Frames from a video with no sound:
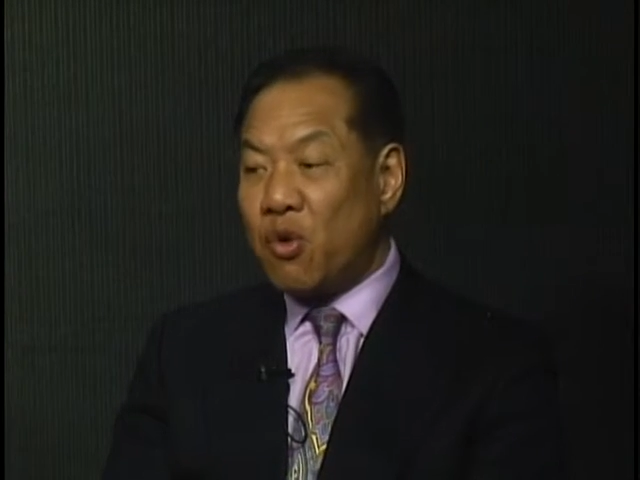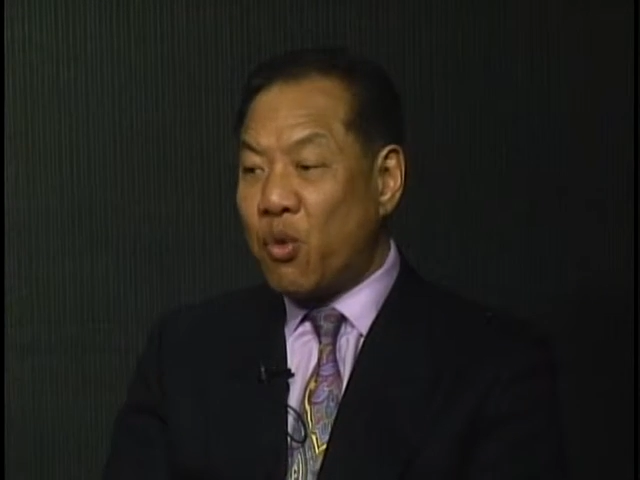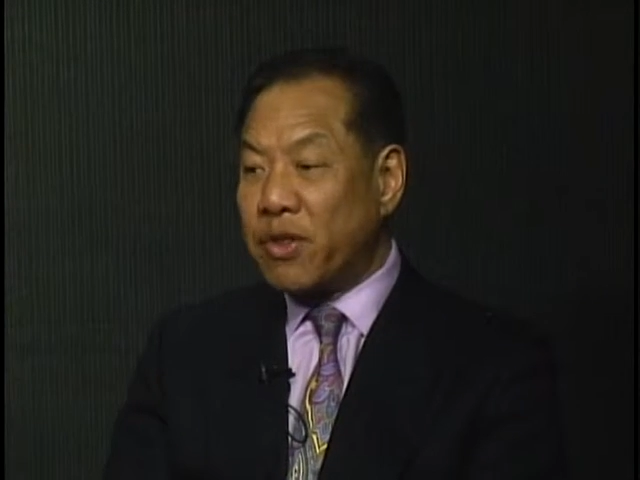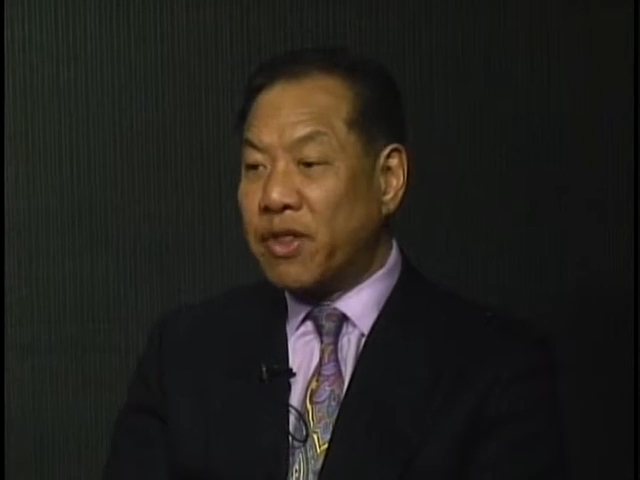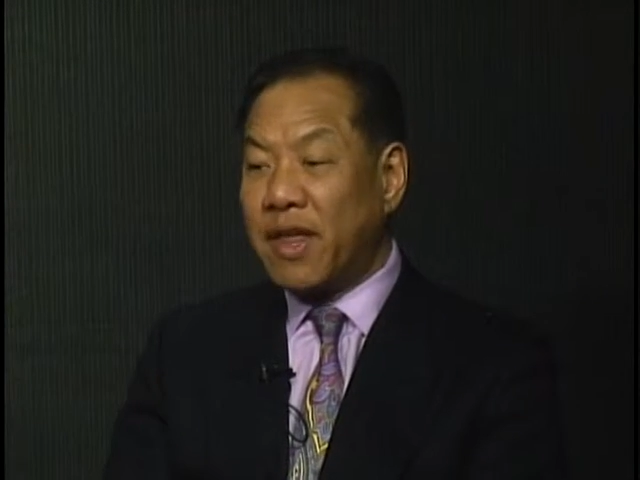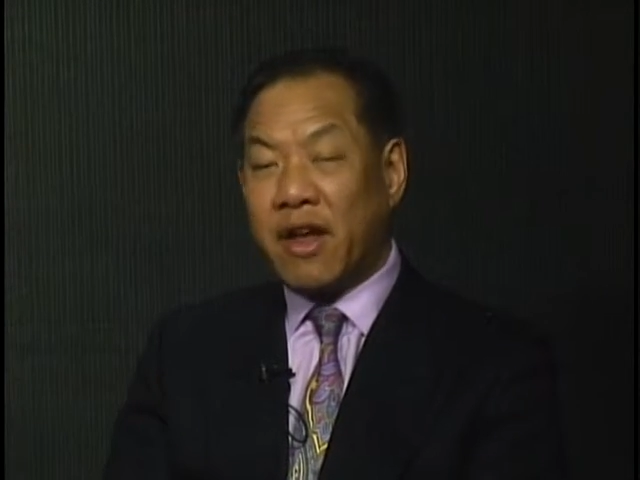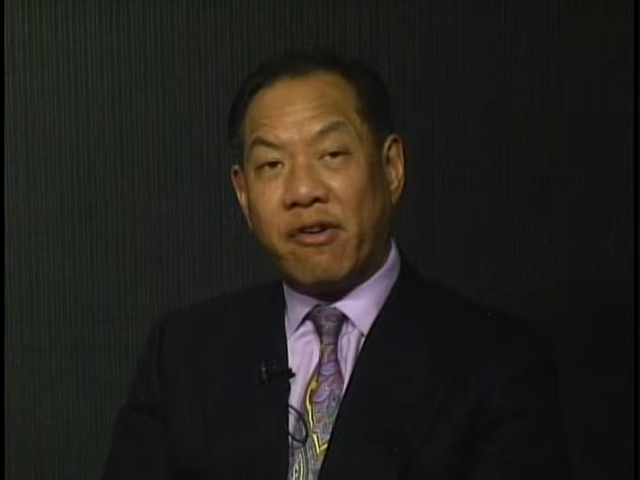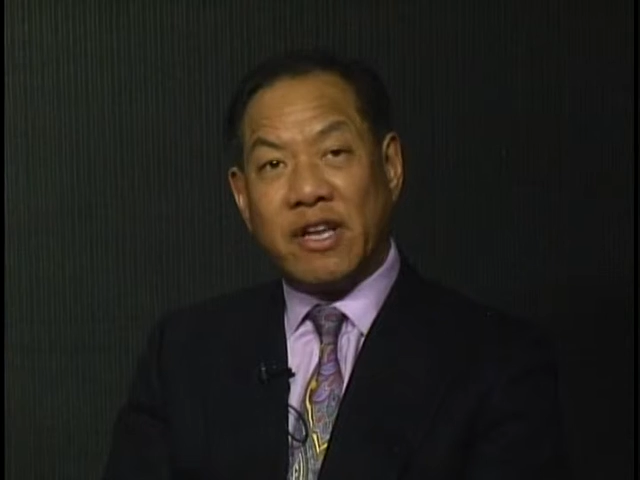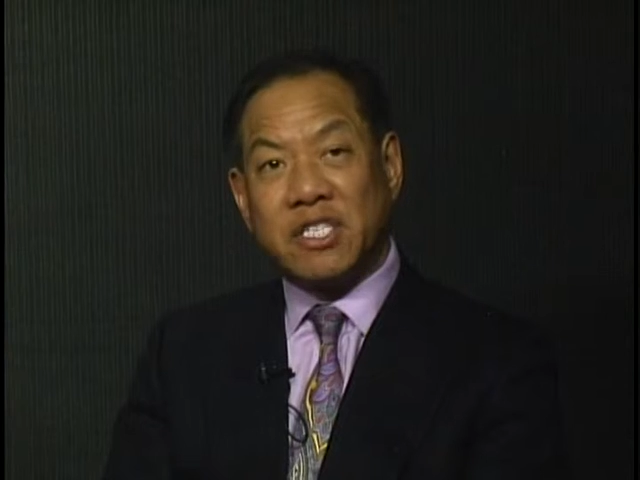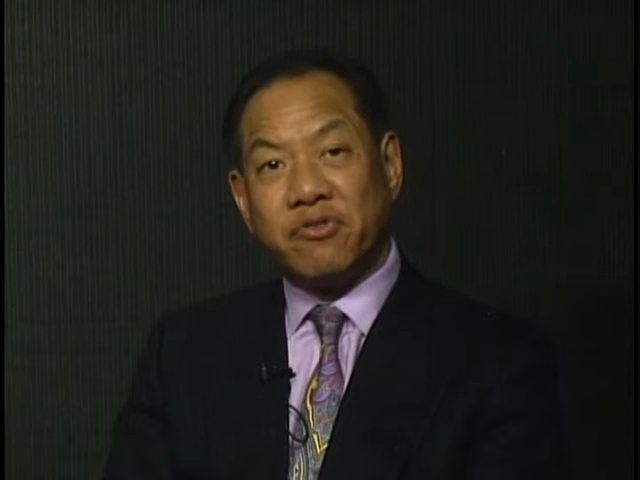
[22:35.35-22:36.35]
whether they are
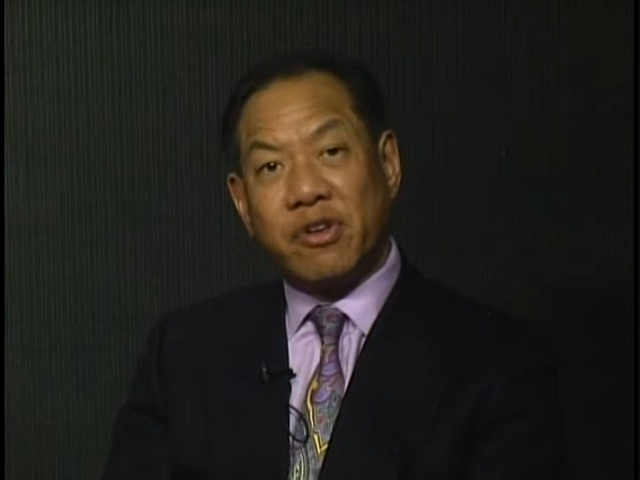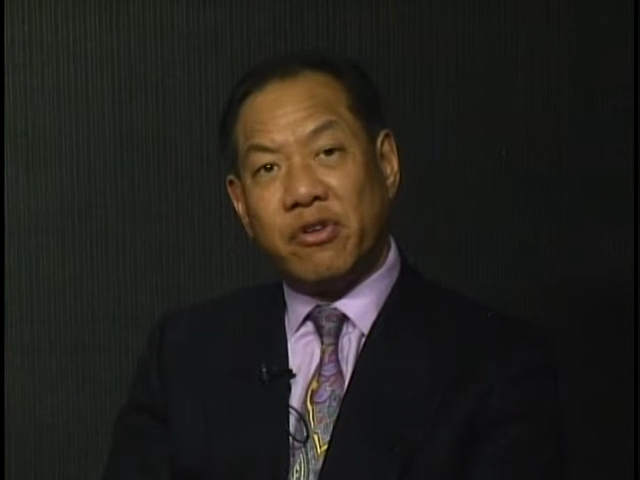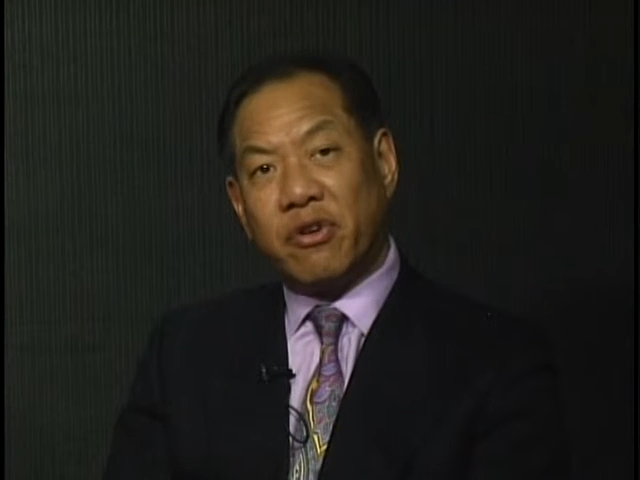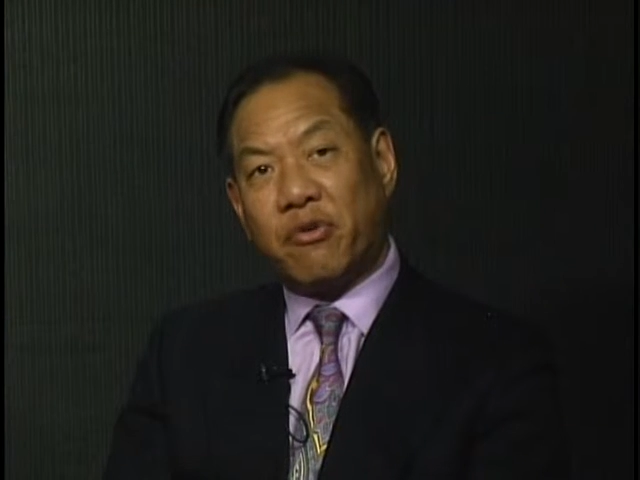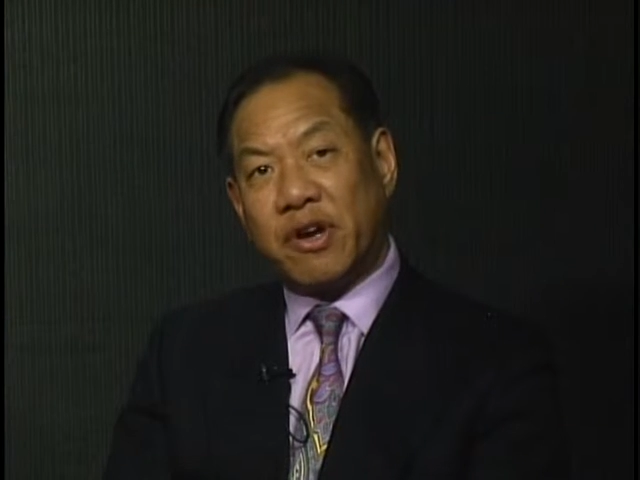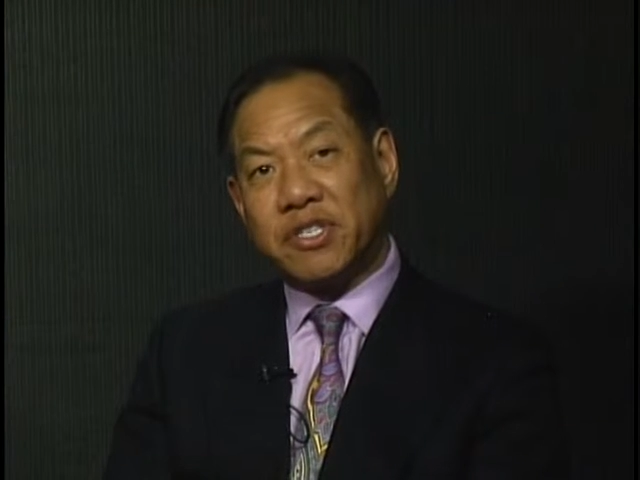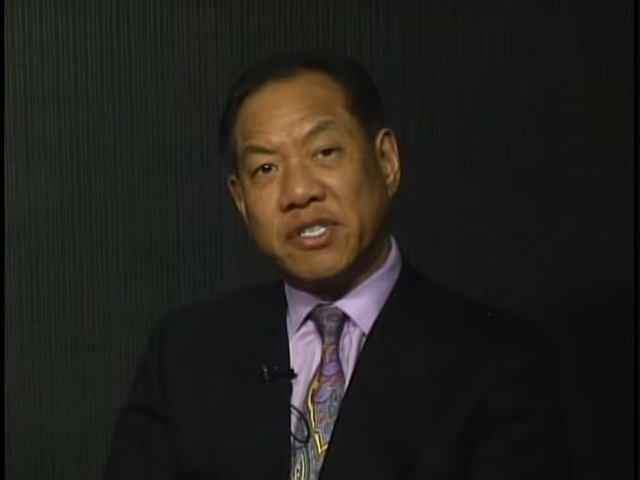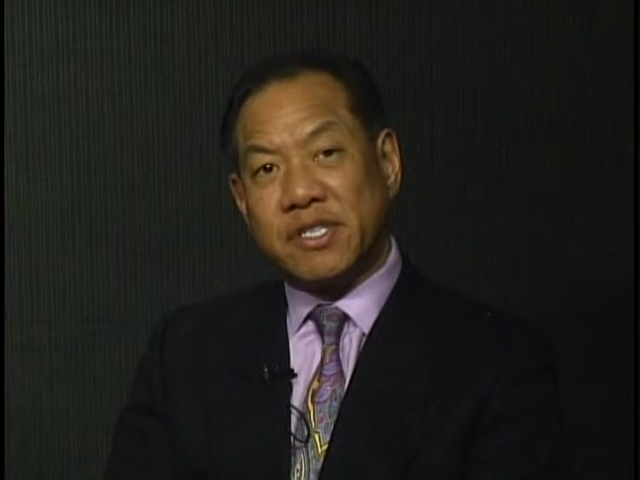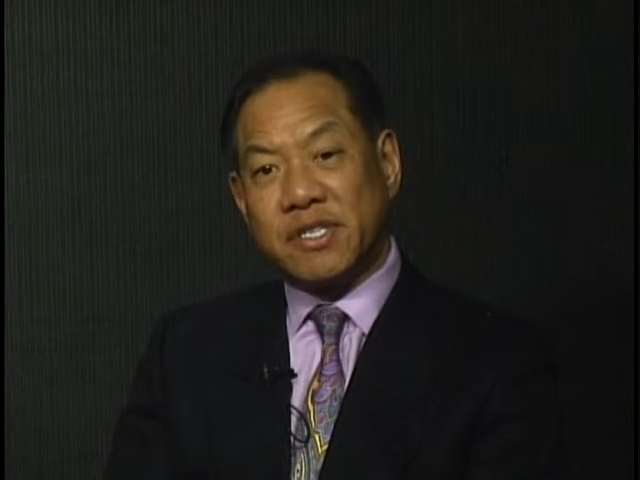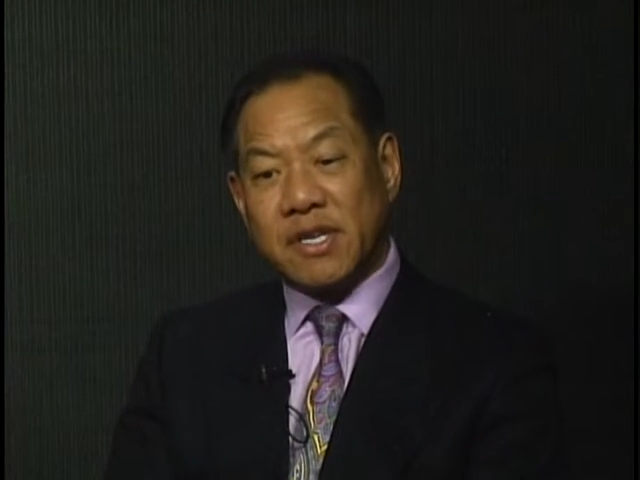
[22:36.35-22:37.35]
answering your
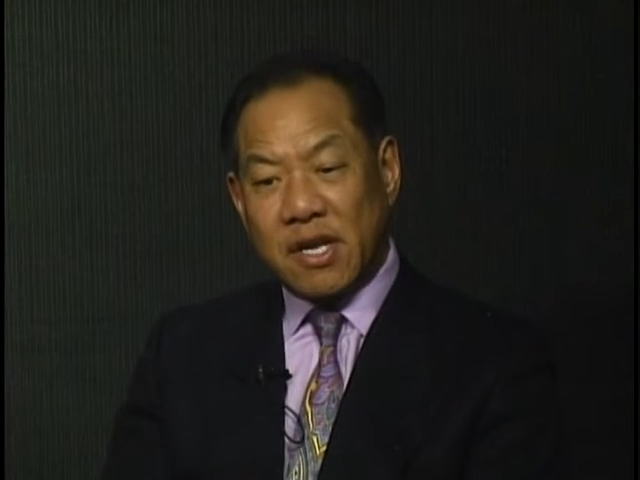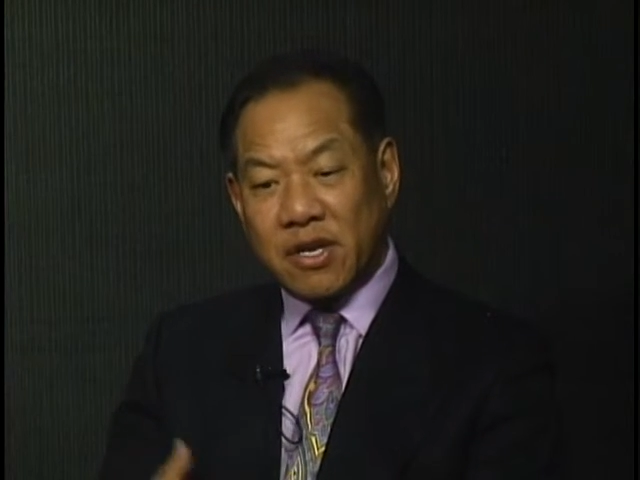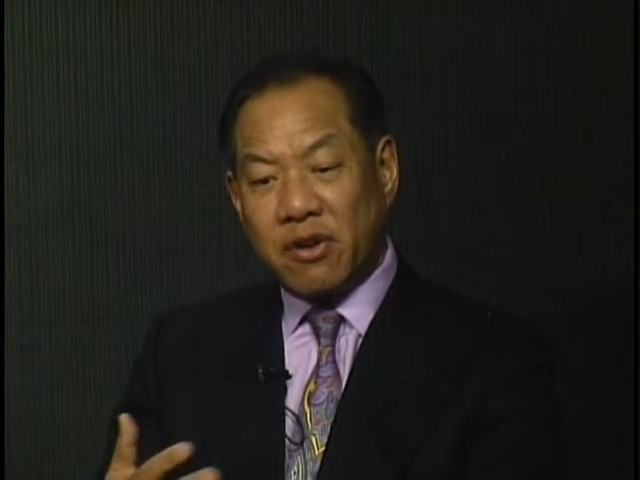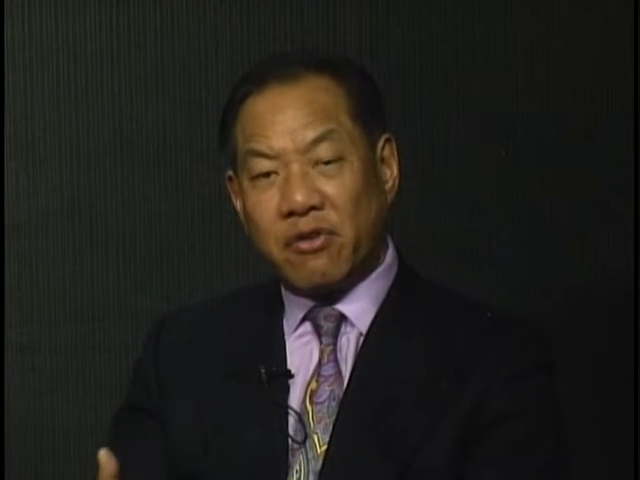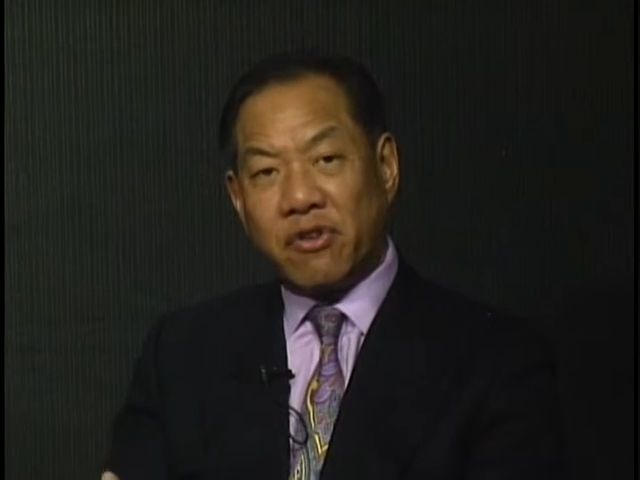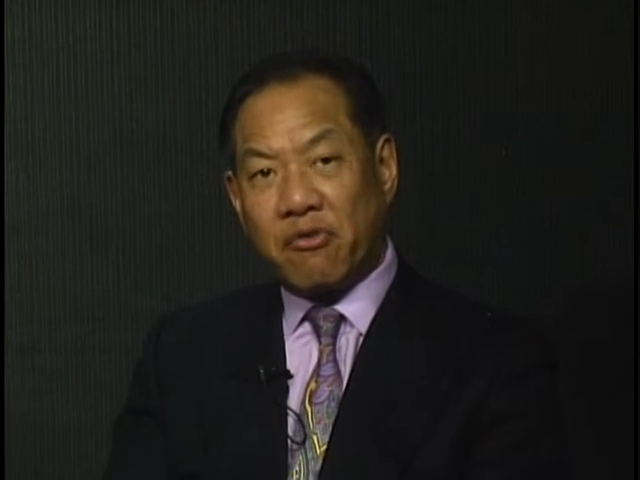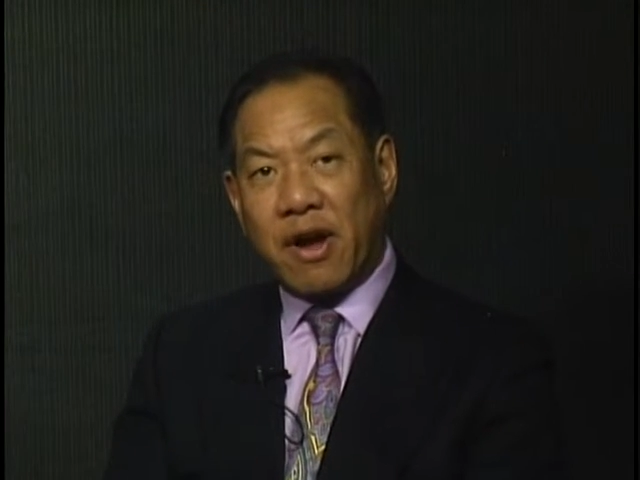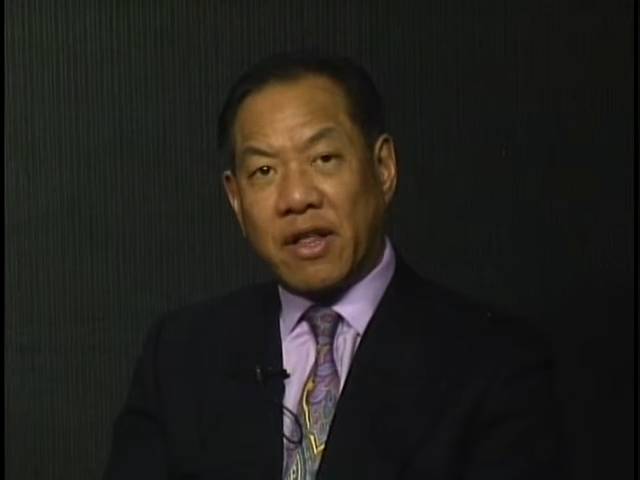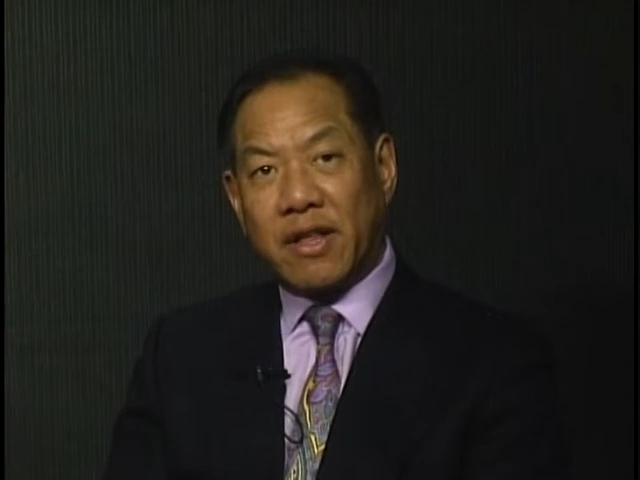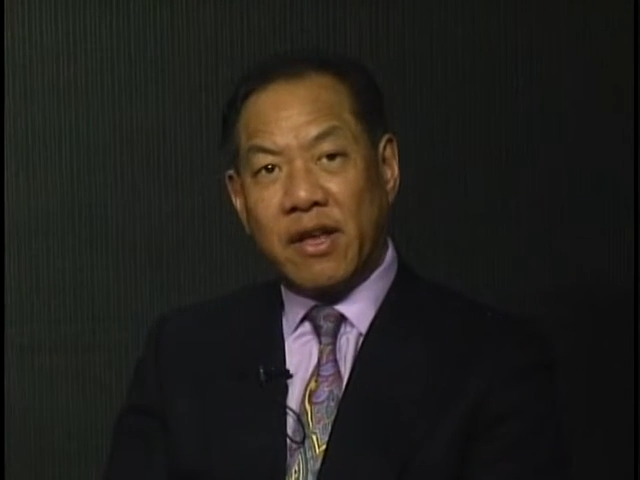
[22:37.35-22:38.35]
questions, you know,
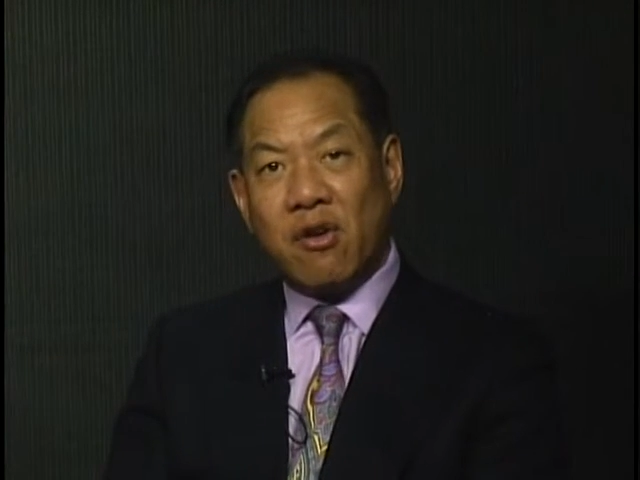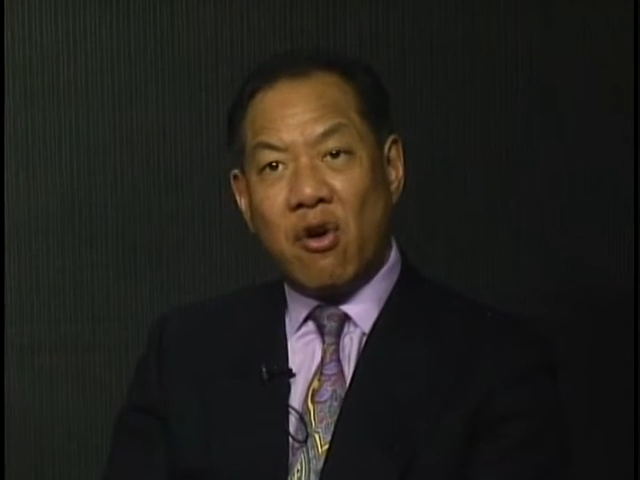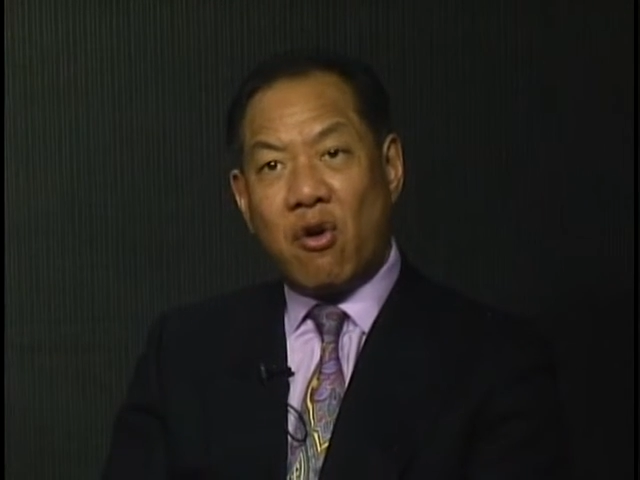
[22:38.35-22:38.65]
directly,